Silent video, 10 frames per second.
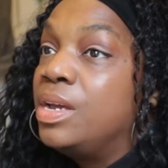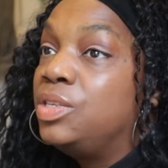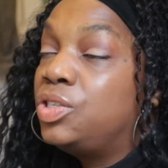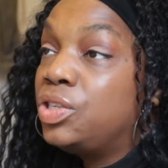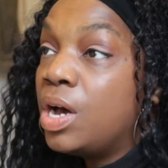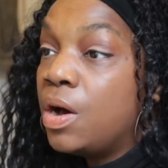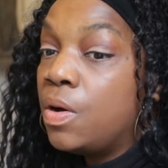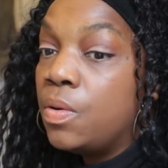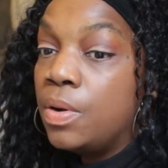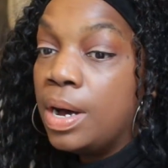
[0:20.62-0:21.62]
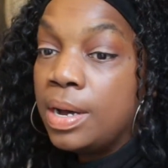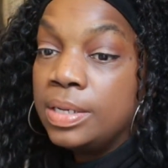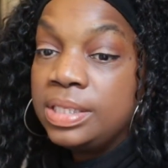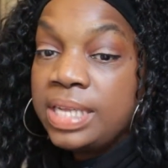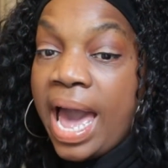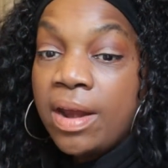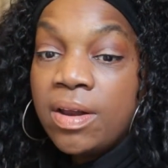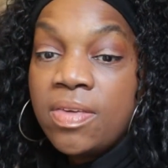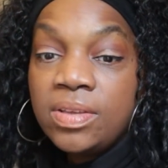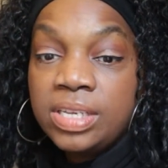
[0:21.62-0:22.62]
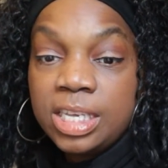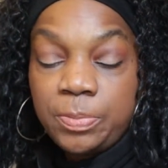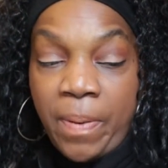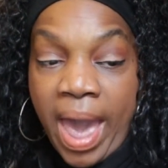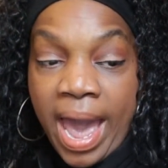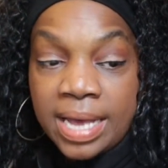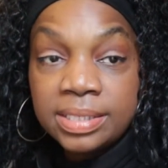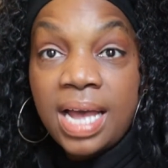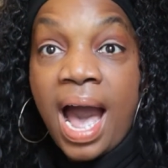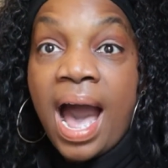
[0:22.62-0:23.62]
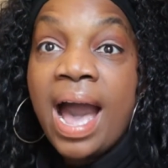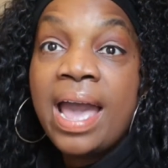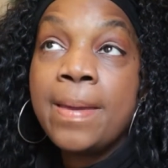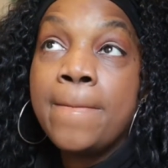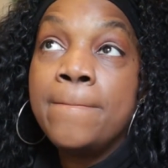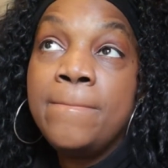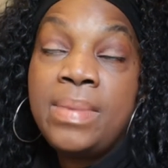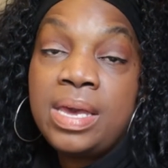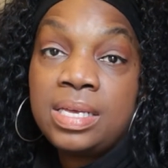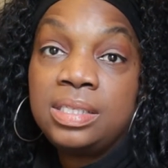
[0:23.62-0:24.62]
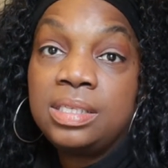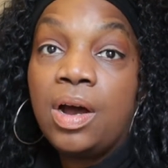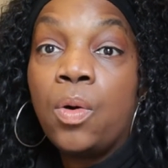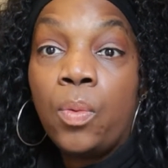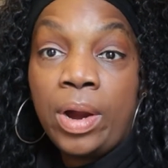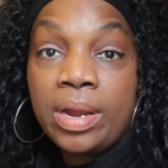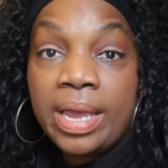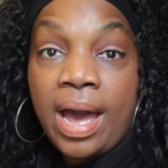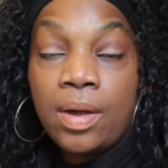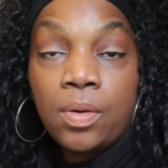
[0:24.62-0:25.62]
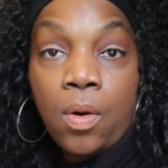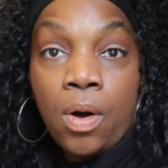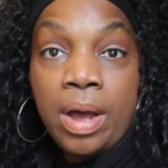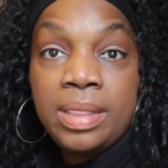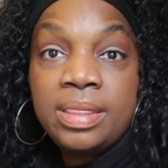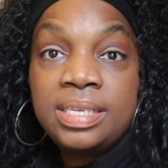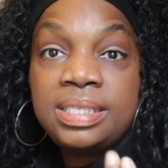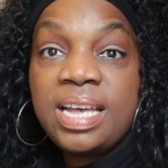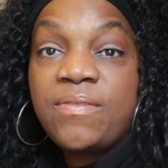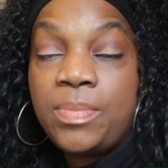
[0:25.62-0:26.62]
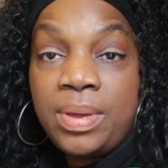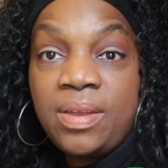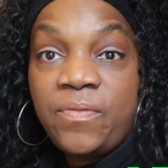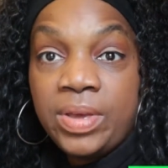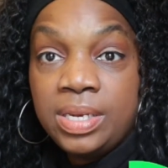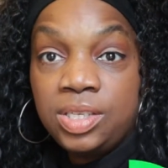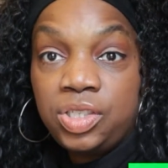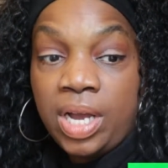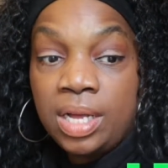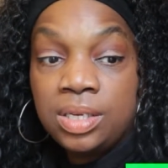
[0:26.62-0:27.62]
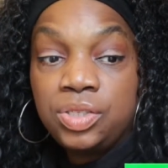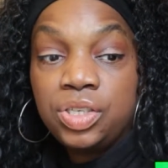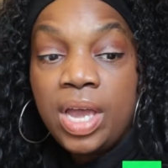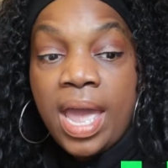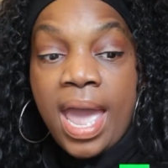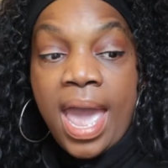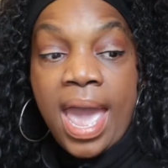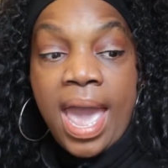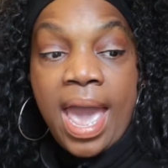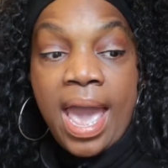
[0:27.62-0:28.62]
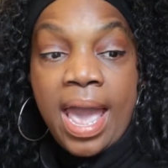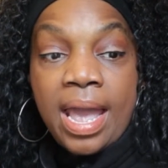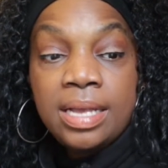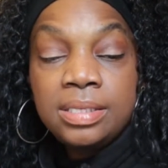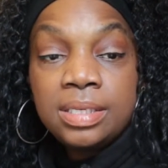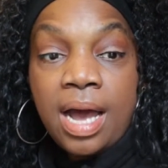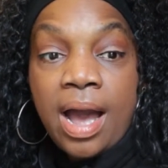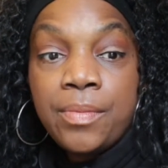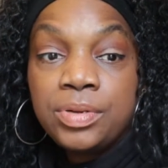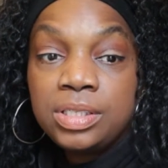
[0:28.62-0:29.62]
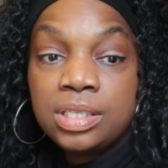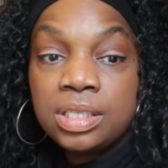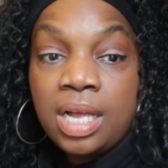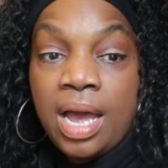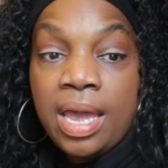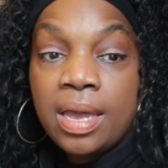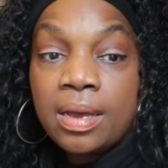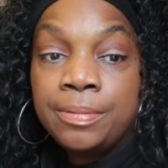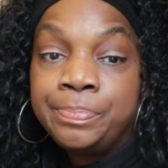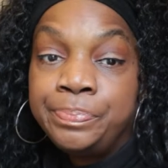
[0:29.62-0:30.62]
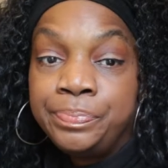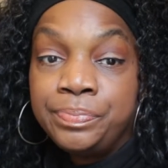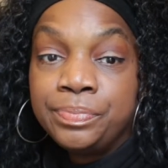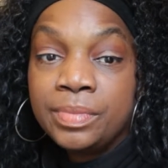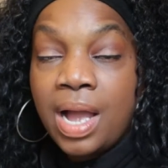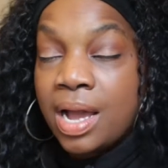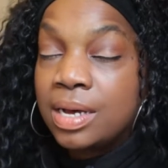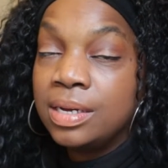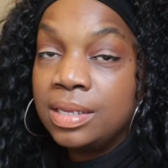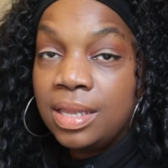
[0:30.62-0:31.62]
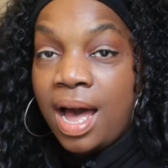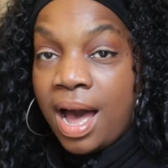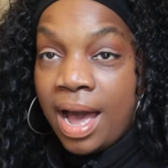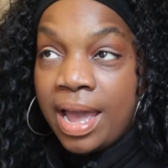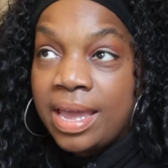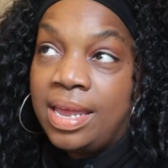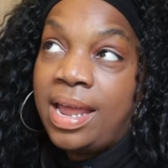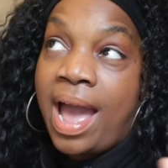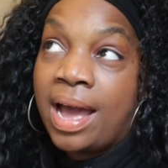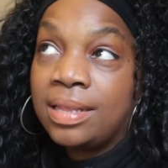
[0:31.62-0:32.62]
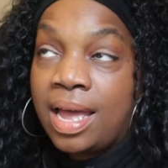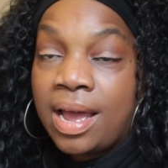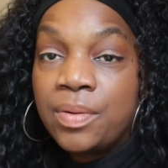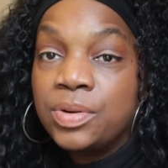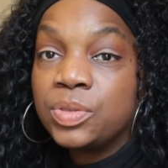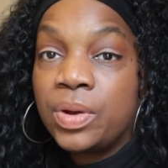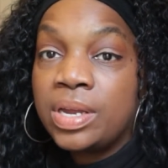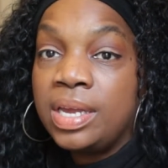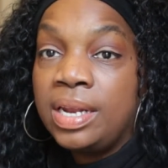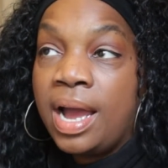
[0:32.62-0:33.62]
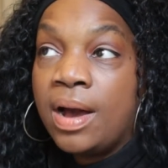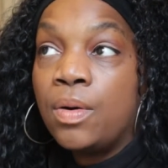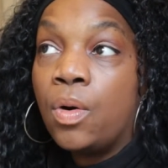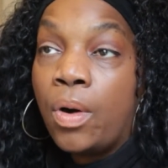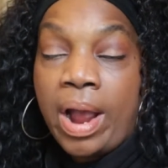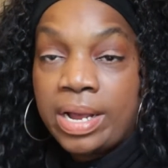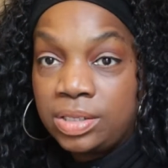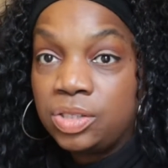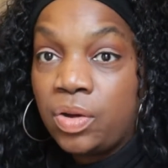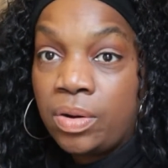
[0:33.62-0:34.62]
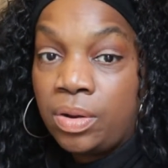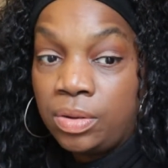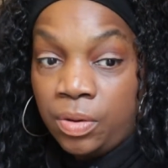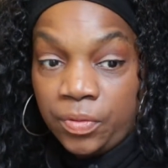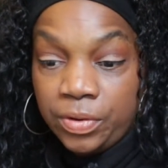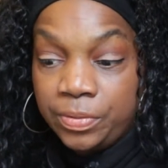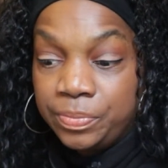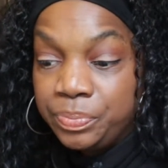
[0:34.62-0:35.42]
So, Saturday that just passed, I missed a workout on the 7 Minute Fitness Challenge and I was just like, hmm, I could lie and act like I was working out, or I could start all over.